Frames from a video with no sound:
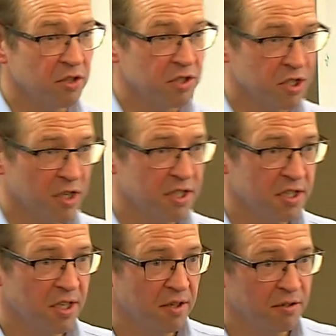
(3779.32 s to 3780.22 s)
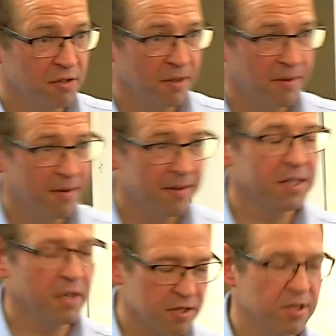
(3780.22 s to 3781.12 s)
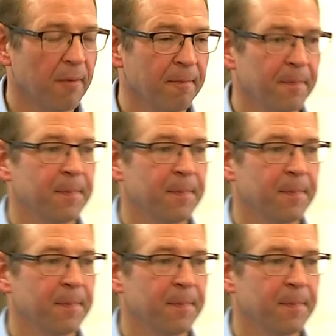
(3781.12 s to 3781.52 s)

use a JCT contract? he does. He does, yep.